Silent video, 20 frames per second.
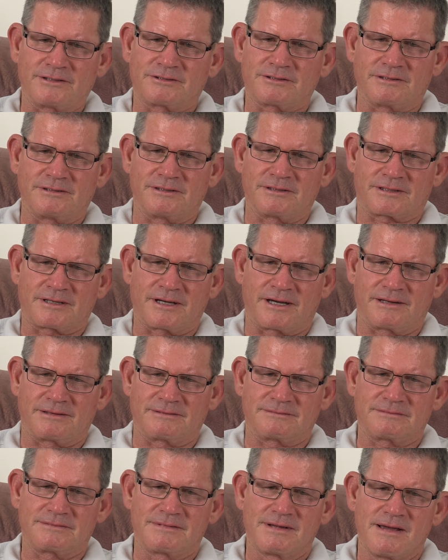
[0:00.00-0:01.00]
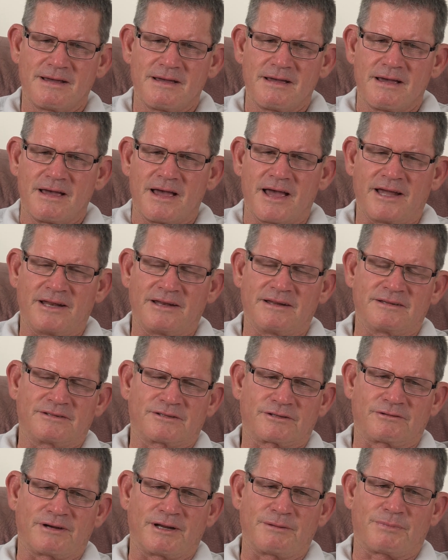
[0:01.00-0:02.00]
So you can't. And as a
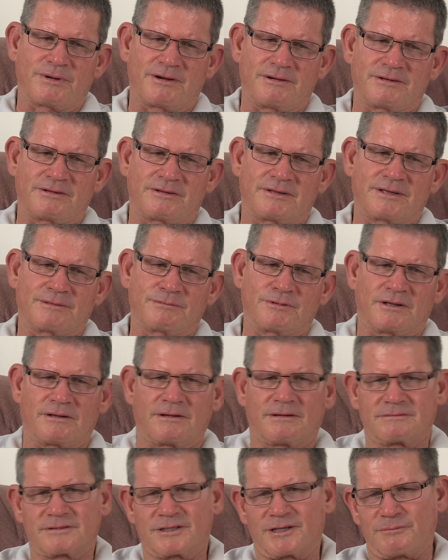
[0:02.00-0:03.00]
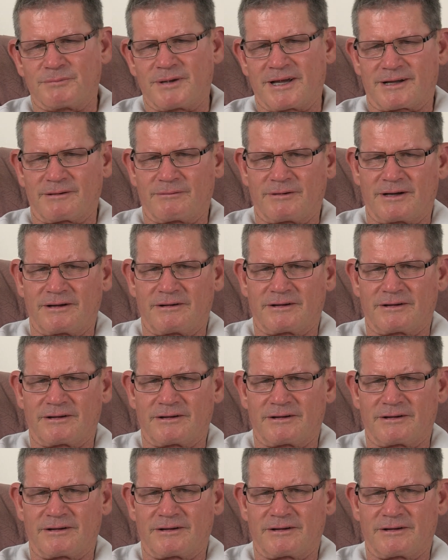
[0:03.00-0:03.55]
grandparent, you think, well, I'm going to back away.